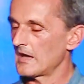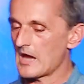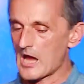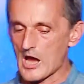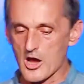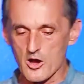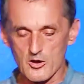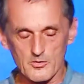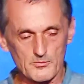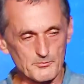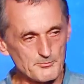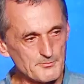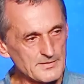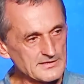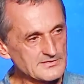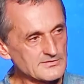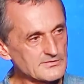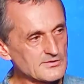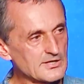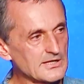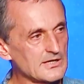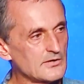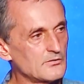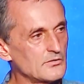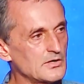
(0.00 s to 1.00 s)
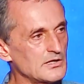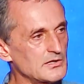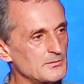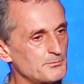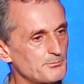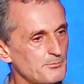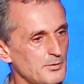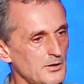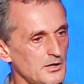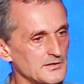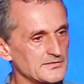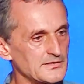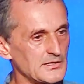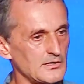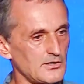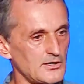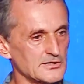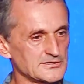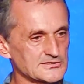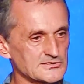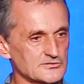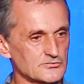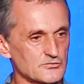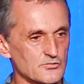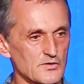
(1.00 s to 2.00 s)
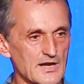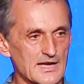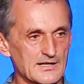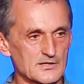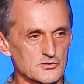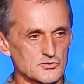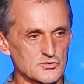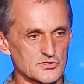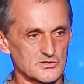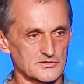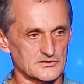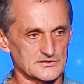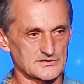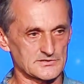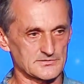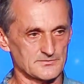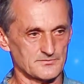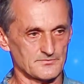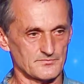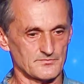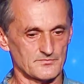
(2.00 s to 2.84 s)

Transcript: Our material body or structures,